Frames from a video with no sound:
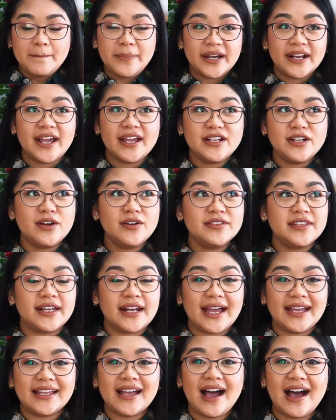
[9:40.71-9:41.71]
But I know
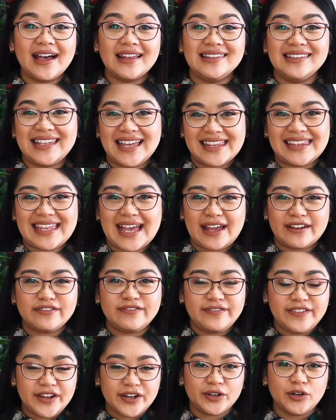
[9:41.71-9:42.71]
that I can't let
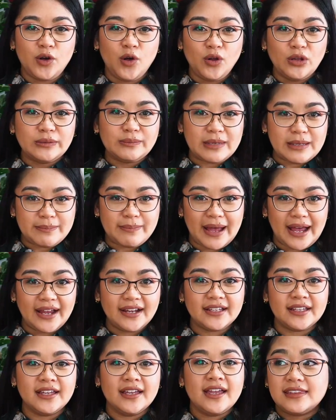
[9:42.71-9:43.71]
that fear hold me back.